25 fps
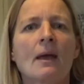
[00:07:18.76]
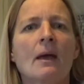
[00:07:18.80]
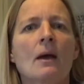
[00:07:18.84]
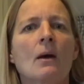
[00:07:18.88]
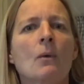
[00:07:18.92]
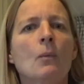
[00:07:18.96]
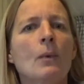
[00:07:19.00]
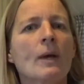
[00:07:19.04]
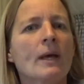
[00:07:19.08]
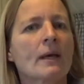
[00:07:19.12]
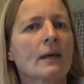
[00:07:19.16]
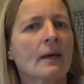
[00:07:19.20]

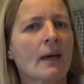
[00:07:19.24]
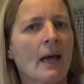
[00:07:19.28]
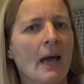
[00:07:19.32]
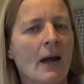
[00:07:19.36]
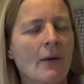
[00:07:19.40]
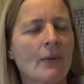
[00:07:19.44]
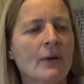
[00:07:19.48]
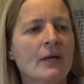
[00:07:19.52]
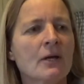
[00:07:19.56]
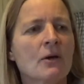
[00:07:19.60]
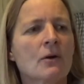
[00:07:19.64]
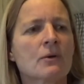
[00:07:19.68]
We're
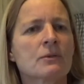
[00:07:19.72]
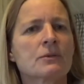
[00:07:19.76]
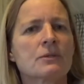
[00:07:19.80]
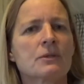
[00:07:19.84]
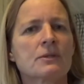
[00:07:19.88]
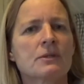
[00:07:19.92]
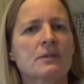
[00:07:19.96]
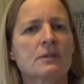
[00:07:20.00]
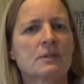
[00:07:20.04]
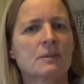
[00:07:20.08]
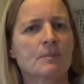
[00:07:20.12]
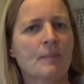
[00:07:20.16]
carrying on to
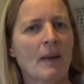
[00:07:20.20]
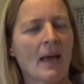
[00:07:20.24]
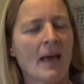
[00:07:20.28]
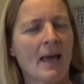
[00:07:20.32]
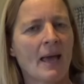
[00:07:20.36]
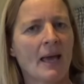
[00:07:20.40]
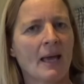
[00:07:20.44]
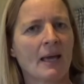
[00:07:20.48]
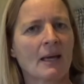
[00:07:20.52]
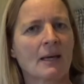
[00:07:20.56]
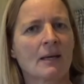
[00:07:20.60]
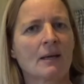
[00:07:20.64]
this
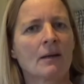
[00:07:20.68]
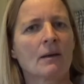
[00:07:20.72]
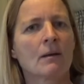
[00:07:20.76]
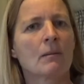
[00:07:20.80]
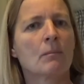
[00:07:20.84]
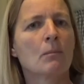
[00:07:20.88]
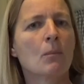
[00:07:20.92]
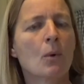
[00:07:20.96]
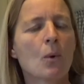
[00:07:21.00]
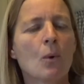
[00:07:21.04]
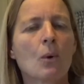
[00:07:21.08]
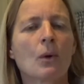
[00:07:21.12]
pain,
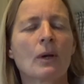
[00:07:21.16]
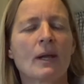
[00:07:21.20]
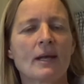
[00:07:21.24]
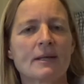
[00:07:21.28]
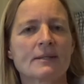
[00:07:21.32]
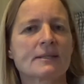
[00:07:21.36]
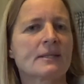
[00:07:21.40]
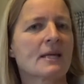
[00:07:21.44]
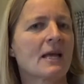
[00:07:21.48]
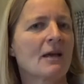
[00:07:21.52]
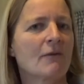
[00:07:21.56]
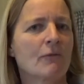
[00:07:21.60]
more or
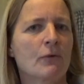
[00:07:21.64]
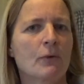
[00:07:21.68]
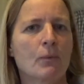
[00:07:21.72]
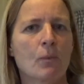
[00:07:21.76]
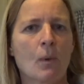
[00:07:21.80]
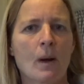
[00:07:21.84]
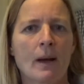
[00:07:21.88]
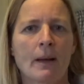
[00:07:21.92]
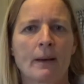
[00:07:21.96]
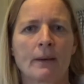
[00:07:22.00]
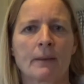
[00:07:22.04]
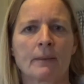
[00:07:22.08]
less
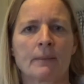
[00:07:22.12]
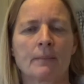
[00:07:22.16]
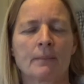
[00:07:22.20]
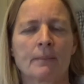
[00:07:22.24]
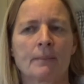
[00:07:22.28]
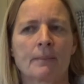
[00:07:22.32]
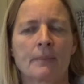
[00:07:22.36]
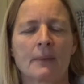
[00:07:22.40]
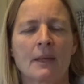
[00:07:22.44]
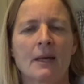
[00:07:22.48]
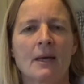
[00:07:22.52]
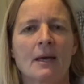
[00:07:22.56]
everyone.
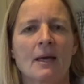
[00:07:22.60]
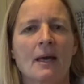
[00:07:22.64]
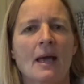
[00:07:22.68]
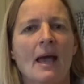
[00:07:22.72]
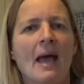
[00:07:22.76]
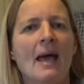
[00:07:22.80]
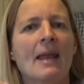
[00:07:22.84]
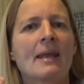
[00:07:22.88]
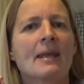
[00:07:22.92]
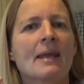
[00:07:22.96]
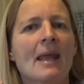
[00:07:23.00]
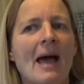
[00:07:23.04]

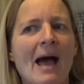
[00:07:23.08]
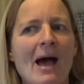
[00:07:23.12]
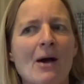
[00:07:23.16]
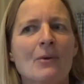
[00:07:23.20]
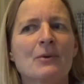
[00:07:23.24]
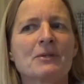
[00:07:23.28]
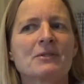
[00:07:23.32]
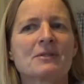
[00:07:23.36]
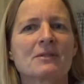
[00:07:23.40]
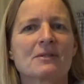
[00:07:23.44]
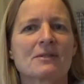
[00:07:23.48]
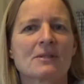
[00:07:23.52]
And now
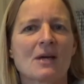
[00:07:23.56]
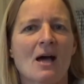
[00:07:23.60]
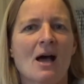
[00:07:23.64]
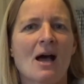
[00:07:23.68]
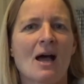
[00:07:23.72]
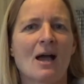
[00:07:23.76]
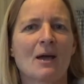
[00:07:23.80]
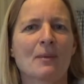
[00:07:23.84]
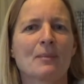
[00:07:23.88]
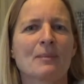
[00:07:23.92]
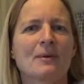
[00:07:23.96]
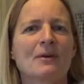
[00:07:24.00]
is the
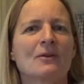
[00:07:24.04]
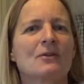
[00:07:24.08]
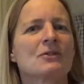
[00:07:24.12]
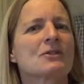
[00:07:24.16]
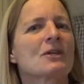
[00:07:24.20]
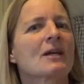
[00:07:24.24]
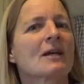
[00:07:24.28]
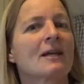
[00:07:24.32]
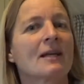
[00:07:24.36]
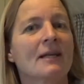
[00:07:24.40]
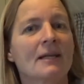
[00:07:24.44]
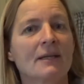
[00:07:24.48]
time to
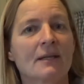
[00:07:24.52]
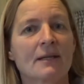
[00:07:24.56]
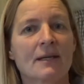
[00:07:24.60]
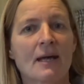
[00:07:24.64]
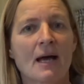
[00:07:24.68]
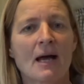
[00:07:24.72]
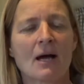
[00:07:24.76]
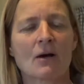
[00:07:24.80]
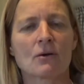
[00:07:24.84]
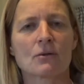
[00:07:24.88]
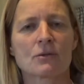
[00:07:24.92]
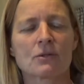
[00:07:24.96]
clean it
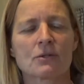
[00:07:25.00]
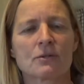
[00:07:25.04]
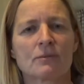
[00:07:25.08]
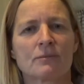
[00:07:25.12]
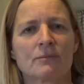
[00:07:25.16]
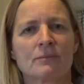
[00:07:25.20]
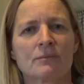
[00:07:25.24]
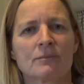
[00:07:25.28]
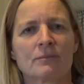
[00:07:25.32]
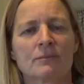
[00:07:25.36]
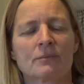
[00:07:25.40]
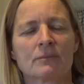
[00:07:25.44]
out.
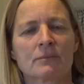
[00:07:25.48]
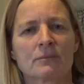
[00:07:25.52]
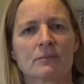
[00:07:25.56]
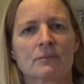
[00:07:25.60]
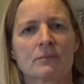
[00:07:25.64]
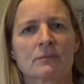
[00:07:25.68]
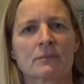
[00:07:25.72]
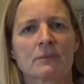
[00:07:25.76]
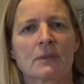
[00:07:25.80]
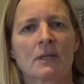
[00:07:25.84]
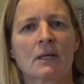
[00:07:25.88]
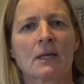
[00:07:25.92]

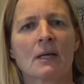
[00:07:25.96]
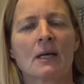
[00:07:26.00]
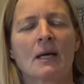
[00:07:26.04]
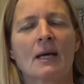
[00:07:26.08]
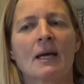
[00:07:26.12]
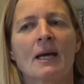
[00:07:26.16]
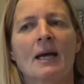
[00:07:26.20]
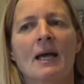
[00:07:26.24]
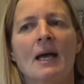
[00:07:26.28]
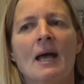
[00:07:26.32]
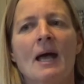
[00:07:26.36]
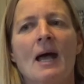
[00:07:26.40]

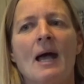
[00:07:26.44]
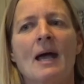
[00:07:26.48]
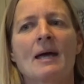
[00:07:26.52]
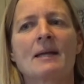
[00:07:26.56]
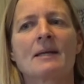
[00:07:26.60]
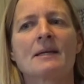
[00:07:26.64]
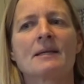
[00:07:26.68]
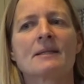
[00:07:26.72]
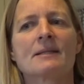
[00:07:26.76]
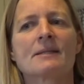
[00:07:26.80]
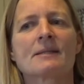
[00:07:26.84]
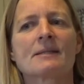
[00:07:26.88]

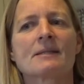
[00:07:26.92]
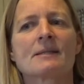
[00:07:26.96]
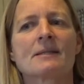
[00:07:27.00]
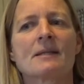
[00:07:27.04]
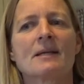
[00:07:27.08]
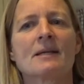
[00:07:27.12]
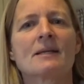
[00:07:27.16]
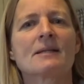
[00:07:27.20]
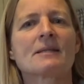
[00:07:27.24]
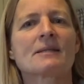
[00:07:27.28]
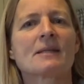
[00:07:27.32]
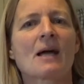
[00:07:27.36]
And
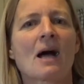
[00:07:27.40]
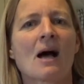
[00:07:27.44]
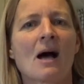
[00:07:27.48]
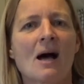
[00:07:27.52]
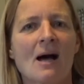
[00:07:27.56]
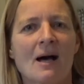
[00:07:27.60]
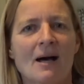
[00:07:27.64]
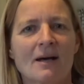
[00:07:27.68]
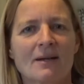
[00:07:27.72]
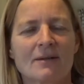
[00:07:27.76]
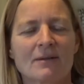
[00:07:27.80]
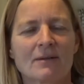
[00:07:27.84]
it's
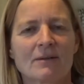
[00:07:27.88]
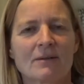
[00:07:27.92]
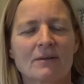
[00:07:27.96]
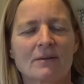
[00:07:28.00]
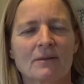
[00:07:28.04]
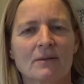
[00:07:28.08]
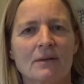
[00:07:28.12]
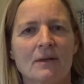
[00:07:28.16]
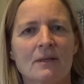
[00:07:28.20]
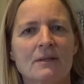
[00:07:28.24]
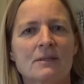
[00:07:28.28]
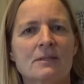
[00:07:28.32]
hard,
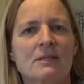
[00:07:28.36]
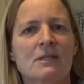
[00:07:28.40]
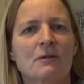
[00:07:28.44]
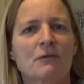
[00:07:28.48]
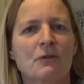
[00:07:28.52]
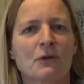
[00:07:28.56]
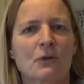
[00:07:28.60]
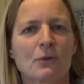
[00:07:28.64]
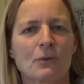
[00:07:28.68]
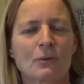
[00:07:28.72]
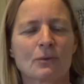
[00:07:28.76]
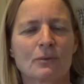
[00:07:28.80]
it's
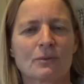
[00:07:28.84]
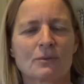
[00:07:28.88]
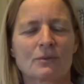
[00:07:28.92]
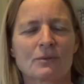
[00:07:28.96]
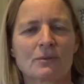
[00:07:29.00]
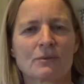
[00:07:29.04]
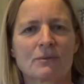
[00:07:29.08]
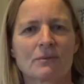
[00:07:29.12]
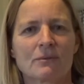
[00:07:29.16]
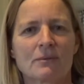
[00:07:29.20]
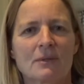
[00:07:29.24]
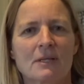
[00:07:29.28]

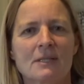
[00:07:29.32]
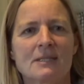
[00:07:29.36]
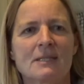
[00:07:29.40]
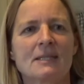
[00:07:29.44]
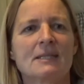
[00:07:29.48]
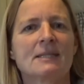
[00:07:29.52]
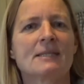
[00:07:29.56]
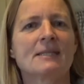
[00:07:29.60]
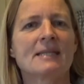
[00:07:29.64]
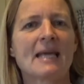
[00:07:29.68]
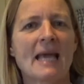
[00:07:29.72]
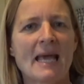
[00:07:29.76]
difficult, it's
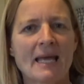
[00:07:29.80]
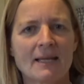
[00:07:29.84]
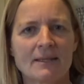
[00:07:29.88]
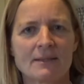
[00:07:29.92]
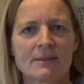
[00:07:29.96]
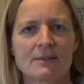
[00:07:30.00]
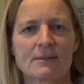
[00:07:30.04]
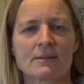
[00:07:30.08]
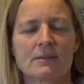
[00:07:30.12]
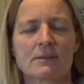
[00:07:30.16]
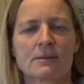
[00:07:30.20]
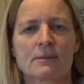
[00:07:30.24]

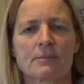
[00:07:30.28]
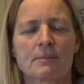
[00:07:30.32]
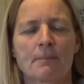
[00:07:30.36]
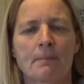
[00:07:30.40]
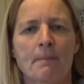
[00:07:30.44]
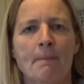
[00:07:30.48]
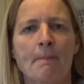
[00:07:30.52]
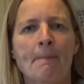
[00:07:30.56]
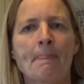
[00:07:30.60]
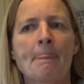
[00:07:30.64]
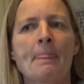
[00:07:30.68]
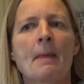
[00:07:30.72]
intense,
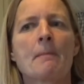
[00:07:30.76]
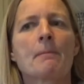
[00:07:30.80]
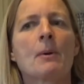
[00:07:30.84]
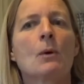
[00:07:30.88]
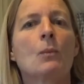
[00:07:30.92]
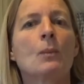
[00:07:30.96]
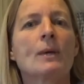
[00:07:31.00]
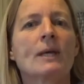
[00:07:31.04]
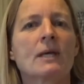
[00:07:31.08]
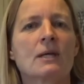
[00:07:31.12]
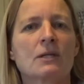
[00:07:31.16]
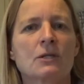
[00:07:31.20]

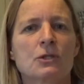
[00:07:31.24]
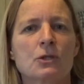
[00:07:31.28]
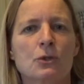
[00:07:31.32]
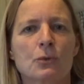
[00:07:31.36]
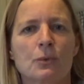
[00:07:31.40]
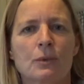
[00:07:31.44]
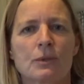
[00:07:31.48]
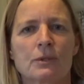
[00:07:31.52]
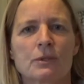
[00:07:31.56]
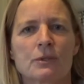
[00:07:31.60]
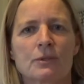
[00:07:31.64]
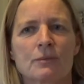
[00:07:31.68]
but we can
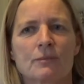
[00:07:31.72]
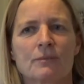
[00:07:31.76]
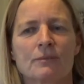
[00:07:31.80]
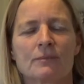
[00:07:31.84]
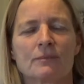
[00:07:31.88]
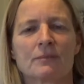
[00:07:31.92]
do it.